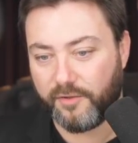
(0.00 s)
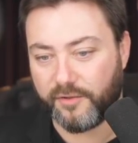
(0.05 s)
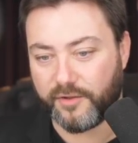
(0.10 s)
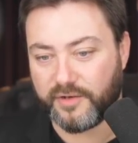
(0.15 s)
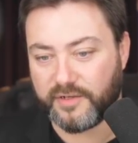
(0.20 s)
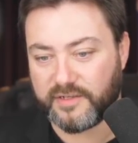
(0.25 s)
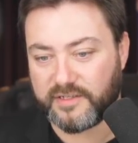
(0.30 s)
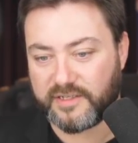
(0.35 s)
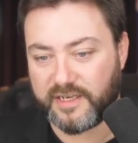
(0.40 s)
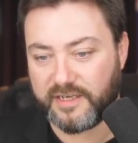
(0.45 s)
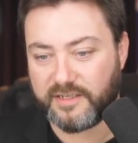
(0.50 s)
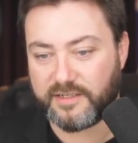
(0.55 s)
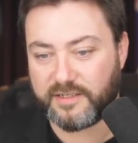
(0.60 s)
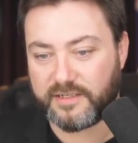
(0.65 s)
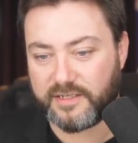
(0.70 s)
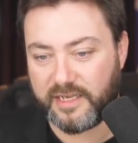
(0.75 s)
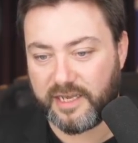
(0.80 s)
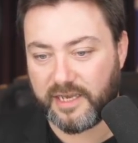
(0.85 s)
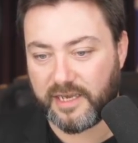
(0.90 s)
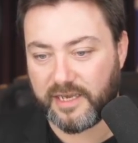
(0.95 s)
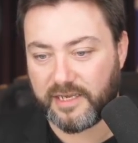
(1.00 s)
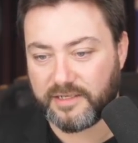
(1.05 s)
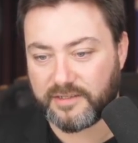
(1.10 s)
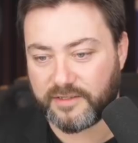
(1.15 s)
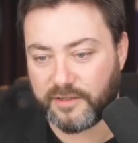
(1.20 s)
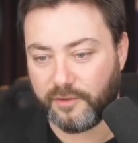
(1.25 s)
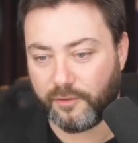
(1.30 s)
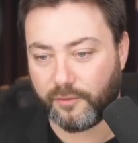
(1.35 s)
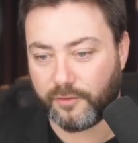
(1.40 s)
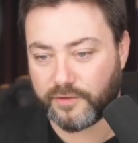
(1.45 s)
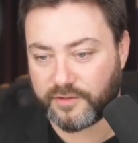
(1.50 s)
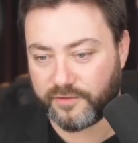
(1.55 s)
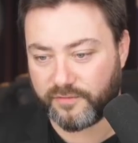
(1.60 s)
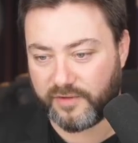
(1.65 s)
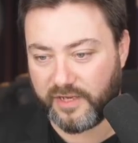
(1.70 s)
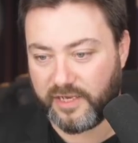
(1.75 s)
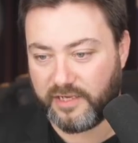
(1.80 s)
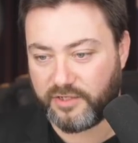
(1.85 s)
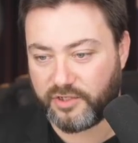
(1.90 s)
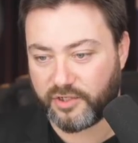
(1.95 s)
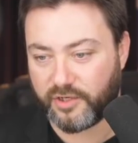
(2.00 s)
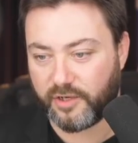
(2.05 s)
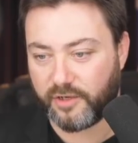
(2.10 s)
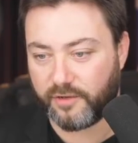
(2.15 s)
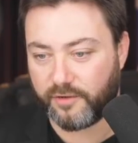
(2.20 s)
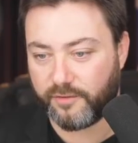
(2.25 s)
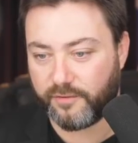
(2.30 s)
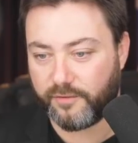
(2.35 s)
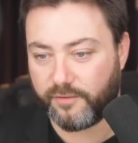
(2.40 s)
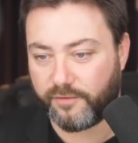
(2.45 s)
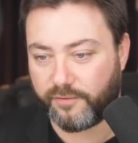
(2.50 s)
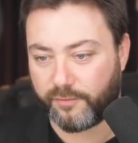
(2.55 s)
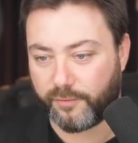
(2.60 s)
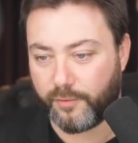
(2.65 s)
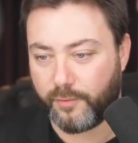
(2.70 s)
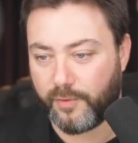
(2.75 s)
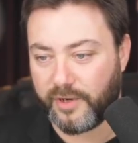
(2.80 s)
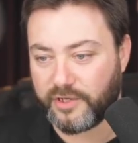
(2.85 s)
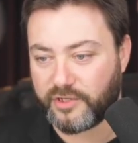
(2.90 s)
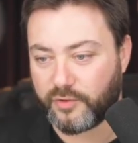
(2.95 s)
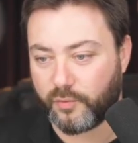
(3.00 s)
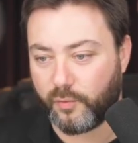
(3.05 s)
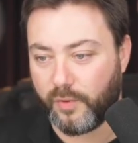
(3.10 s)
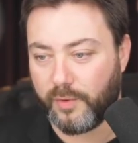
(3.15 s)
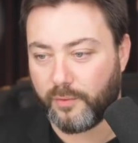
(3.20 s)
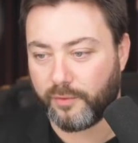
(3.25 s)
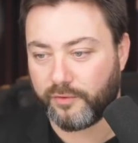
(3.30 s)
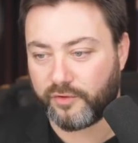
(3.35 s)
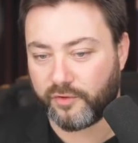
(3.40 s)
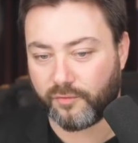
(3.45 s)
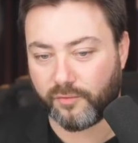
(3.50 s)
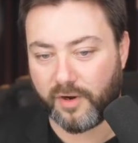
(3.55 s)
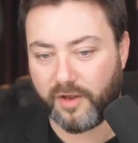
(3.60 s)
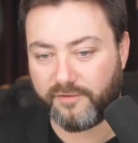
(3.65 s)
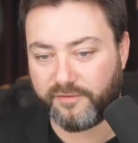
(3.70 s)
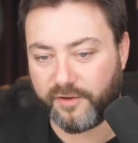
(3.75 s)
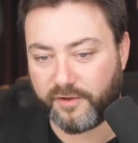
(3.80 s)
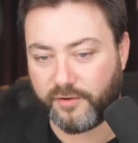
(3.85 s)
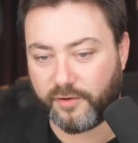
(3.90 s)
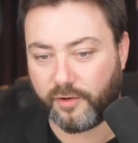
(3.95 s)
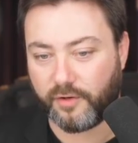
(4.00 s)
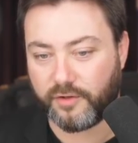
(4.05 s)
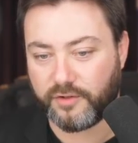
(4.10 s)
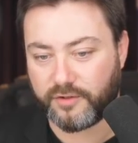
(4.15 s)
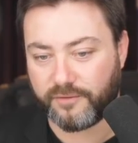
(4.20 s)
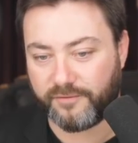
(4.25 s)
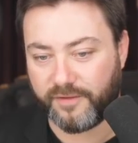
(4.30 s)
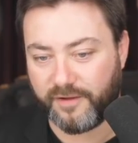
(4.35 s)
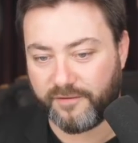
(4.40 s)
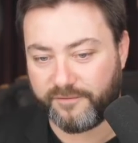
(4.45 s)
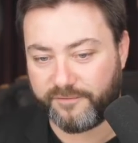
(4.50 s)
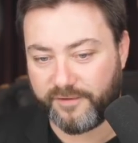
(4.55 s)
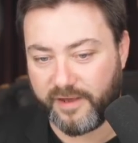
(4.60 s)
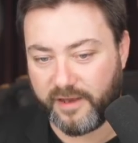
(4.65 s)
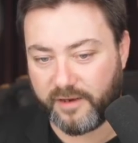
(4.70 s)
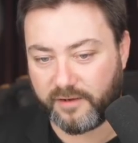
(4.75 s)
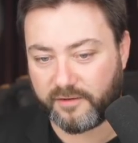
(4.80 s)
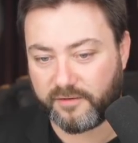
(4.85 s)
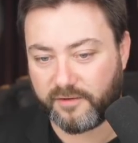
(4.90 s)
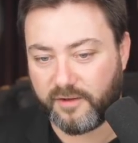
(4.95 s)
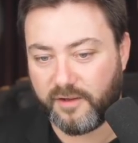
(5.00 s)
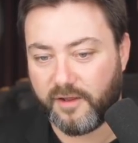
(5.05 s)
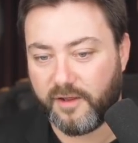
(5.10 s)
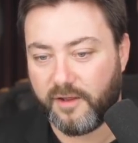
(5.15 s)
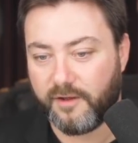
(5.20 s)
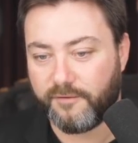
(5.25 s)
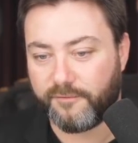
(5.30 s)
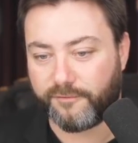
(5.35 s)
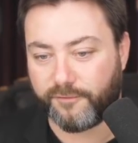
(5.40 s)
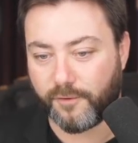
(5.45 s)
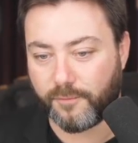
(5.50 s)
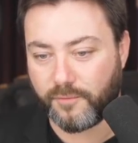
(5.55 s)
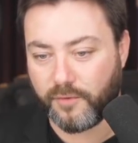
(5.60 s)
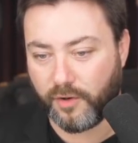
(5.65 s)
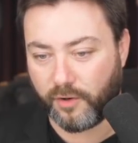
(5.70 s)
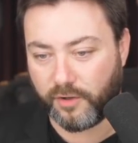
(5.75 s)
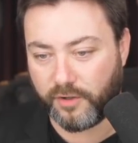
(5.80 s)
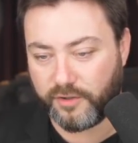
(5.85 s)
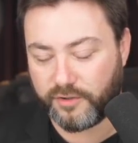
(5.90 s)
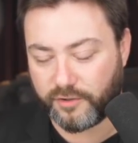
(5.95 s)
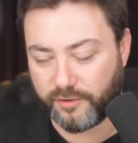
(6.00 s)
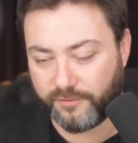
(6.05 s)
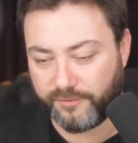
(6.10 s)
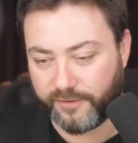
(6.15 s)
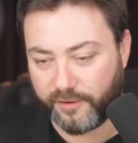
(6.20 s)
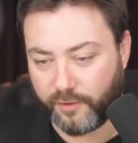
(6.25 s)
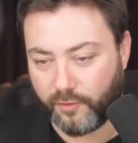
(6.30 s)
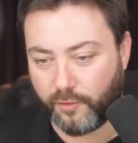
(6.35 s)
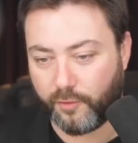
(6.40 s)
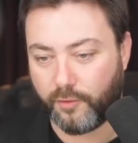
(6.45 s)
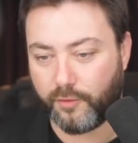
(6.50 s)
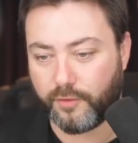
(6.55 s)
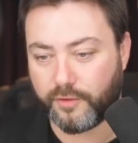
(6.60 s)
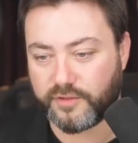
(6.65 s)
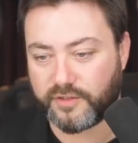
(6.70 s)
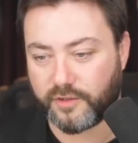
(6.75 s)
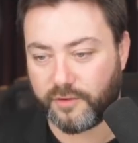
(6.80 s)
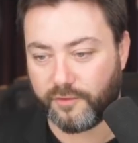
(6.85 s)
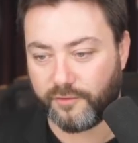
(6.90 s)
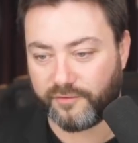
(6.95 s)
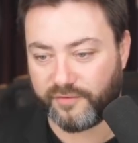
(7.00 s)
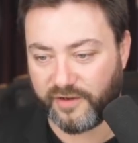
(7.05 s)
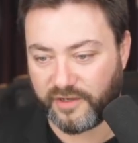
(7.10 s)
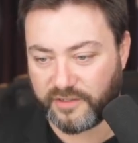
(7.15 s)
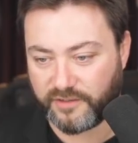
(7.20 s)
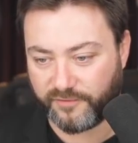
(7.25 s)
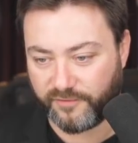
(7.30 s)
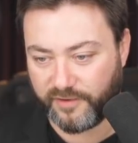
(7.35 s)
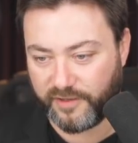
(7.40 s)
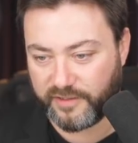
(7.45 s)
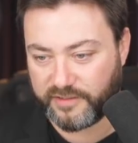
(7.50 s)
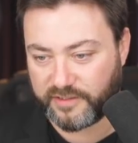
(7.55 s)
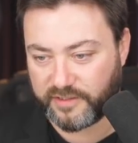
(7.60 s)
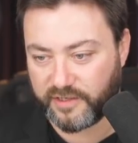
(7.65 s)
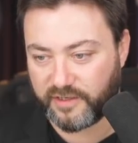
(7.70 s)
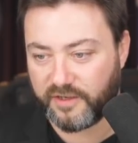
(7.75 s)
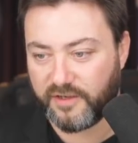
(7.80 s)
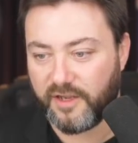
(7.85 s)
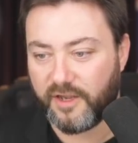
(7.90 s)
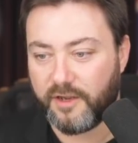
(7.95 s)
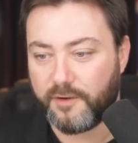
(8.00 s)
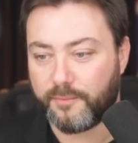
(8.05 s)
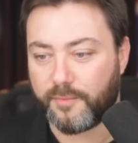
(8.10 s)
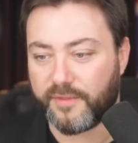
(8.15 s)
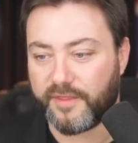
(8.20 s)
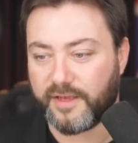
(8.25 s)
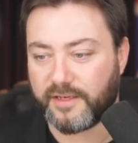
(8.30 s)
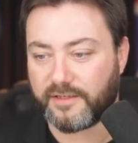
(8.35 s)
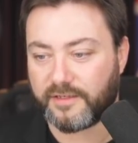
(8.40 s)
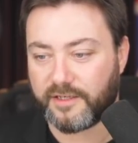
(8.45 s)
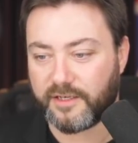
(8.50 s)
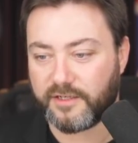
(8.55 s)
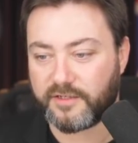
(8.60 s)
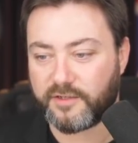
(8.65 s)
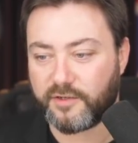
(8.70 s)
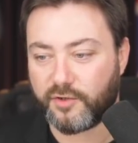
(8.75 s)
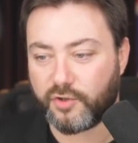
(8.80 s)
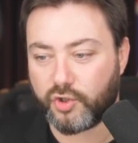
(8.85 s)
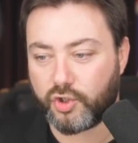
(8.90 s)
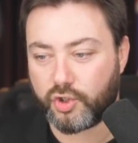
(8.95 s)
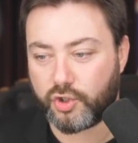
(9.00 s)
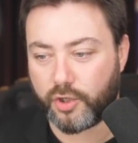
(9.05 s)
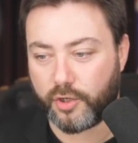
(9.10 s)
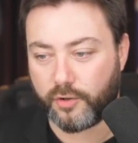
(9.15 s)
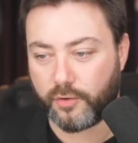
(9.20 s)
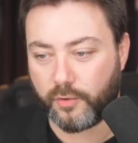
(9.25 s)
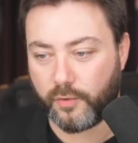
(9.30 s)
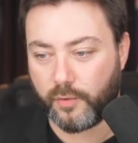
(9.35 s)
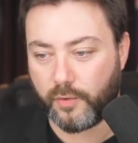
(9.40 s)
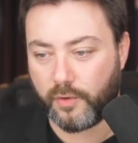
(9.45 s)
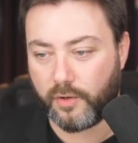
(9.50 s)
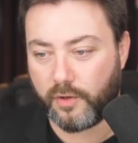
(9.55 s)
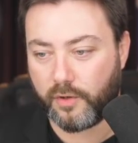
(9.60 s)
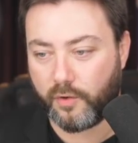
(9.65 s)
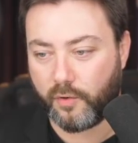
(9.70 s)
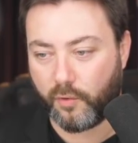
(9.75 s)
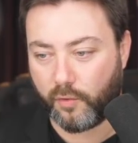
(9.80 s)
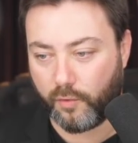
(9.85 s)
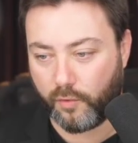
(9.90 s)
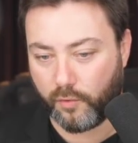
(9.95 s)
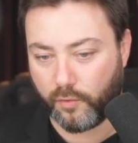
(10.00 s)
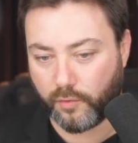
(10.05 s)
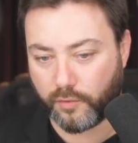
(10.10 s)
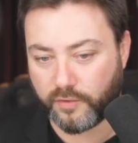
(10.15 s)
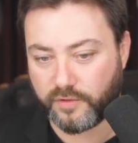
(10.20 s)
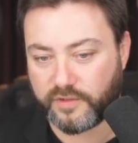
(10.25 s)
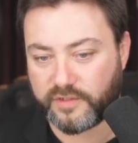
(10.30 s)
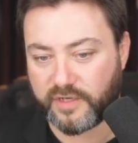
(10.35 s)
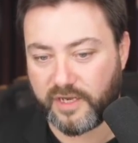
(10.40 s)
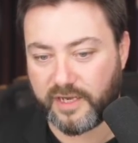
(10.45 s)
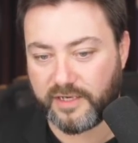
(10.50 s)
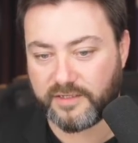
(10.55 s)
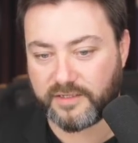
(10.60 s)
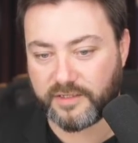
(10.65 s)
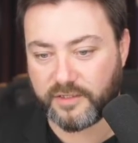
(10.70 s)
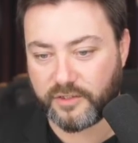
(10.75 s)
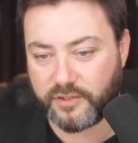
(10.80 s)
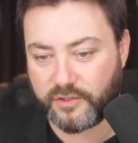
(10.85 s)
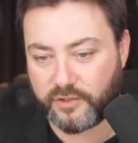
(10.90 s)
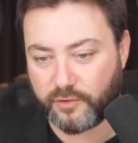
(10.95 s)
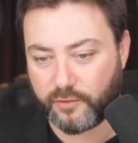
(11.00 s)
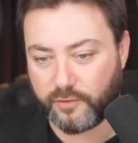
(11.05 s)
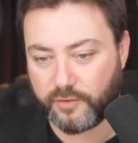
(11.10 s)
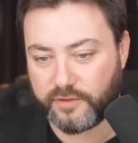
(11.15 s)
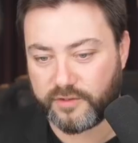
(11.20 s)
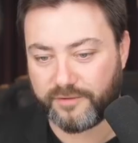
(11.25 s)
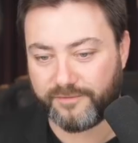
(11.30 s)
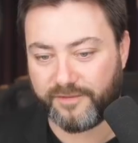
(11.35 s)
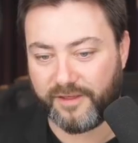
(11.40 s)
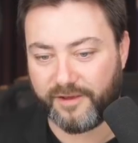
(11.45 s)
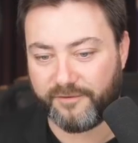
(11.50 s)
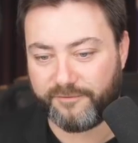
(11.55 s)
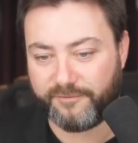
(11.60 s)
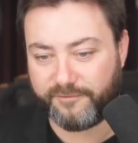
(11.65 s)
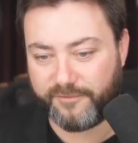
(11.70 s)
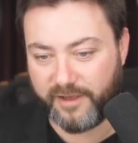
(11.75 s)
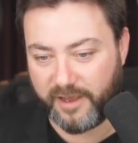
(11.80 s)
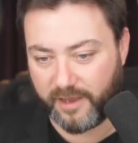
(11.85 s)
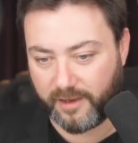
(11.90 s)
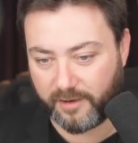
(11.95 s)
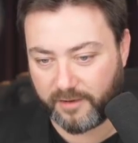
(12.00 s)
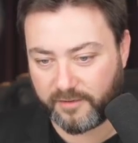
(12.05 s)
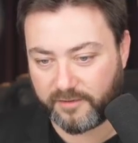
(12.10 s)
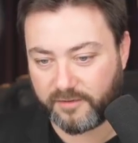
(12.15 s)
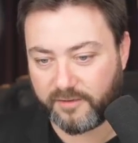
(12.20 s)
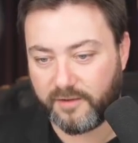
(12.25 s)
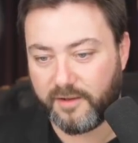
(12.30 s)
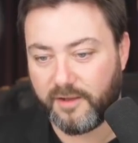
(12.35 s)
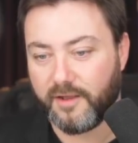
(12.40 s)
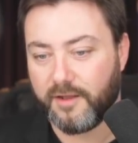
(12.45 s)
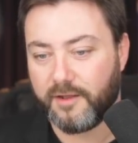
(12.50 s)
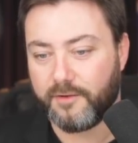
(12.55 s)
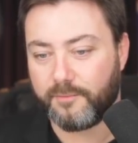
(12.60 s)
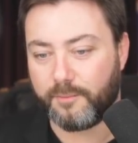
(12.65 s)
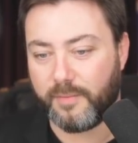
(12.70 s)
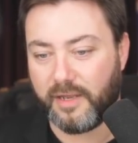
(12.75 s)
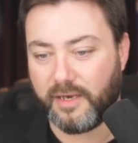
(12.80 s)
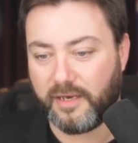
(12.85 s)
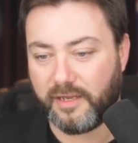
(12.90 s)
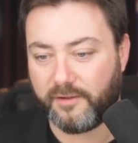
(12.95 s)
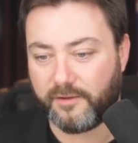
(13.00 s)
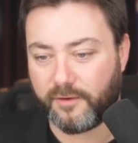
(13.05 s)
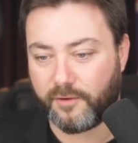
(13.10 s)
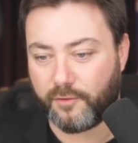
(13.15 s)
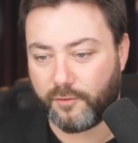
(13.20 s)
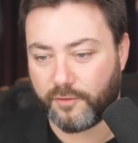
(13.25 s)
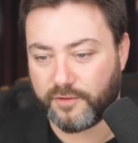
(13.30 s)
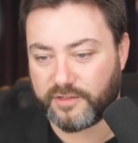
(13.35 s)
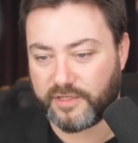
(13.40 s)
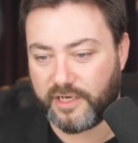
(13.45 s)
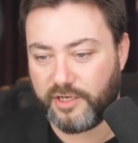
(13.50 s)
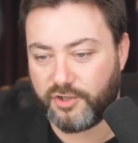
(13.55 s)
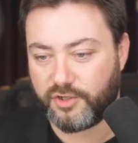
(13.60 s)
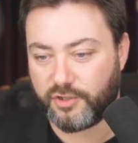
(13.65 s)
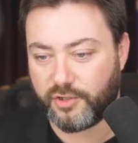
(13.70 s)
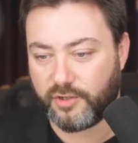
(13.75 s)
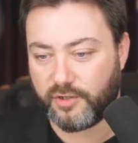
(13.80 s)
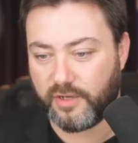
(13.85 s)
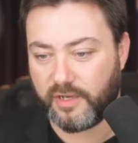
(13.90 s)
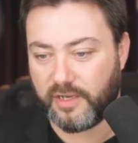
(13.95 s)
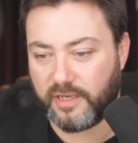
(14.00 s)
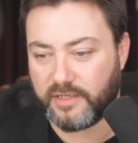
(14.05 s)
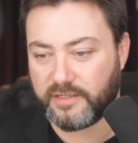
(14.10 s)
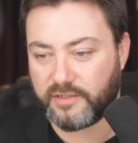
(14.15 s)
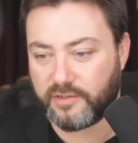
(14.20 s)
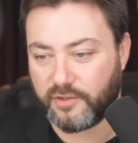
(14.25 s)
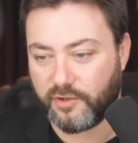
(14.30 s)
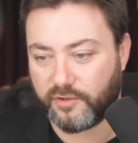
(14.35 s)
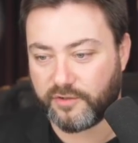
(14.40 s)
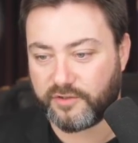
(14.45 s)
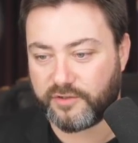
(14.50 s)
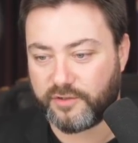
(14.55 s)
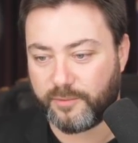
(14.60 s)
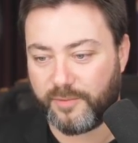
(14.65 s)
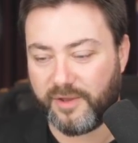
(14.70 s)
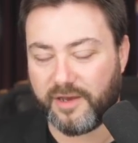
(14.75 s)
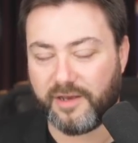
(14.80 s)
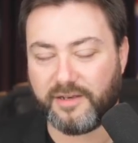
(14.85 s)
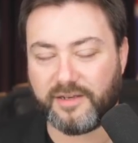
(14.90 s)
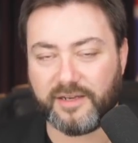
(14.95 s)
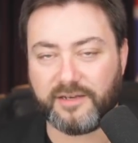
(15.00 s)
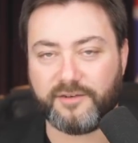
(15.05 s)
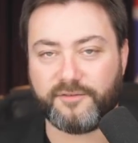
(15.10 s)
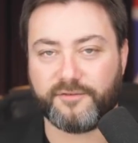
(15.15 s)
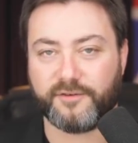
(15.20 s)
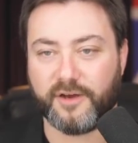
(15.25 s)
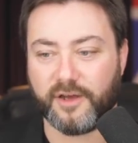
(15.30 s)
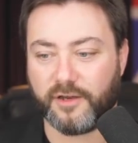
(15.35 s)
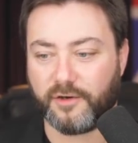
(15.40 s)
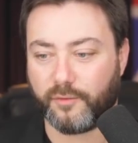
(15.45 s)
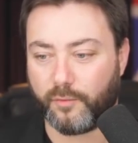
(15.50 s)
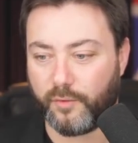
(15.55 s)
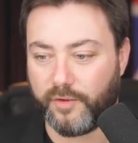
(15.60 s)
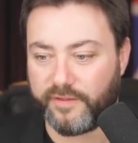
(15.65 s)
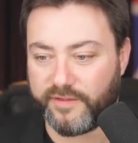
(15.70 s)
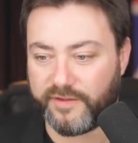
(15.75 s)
The necessity is the laws of nature, through which we will derive our knowledge of the effect from knowledge of the cause or vice versa, but that does not show cause as the source of the effect, meaning that causation is not to be identified with